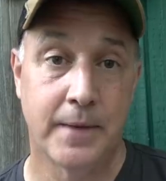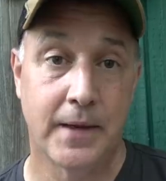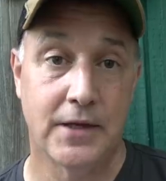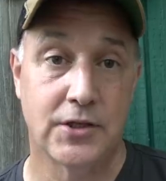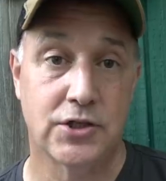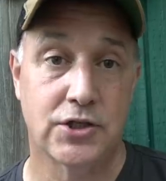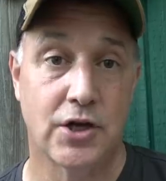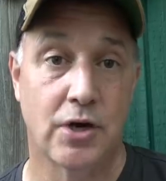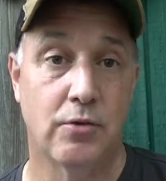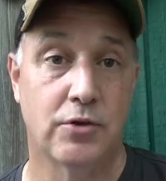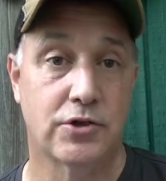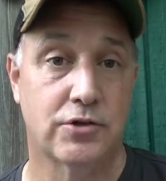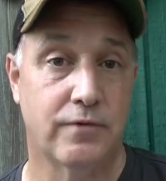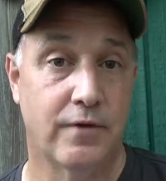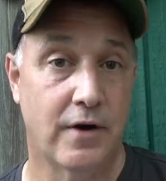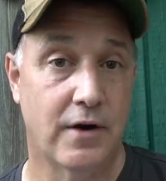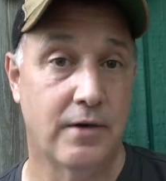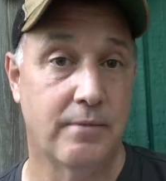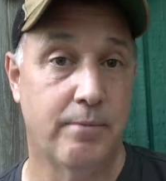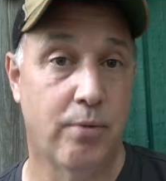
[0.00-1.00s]
And so it's
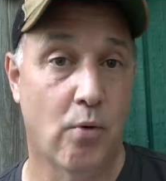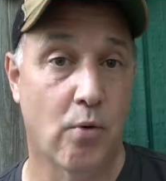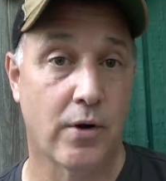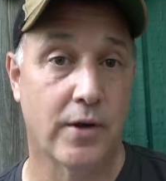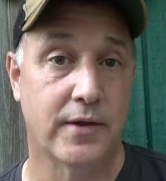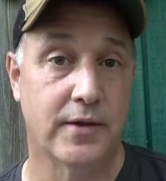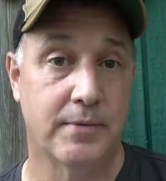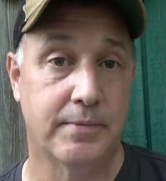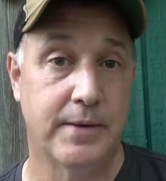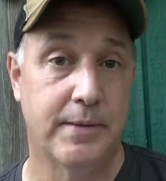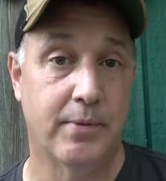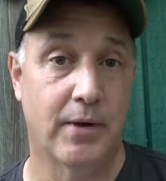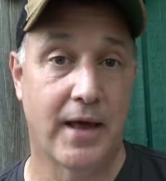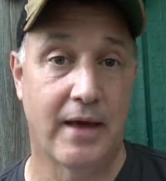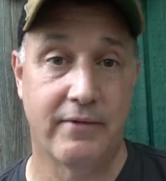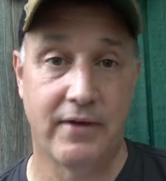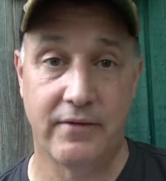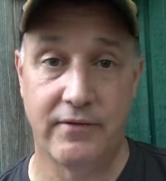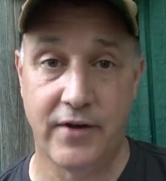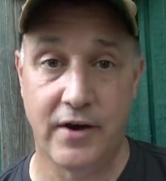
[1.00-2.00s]
very important that people
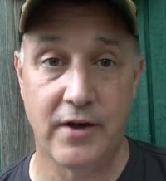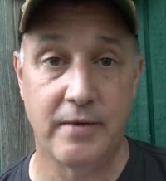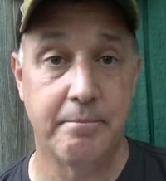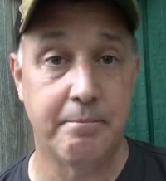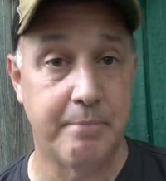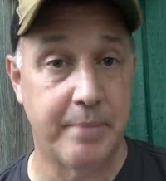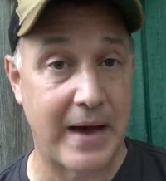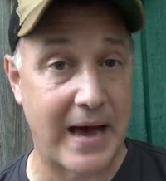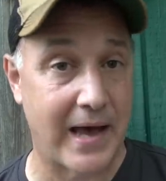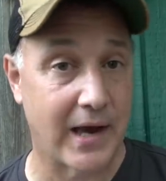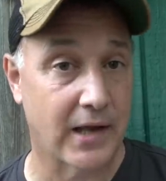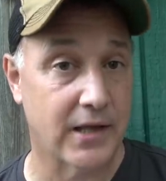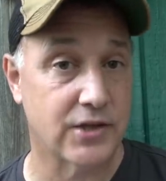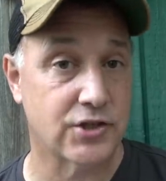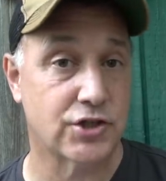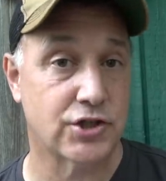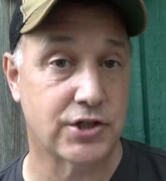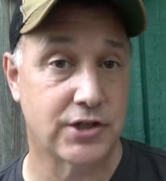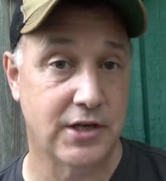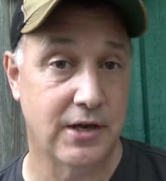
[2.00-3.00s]
have a very
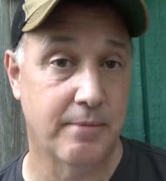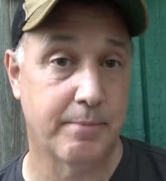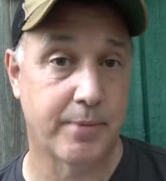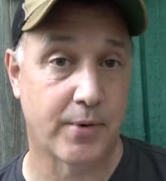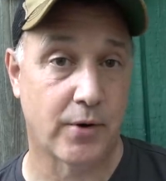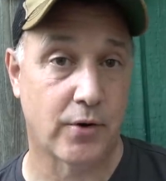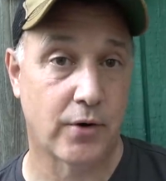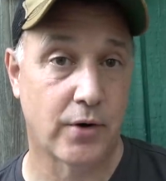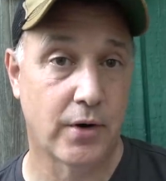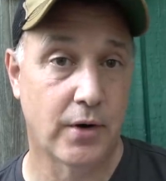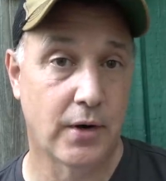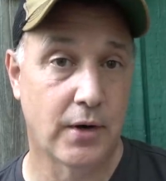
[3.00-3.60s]
balanced temper.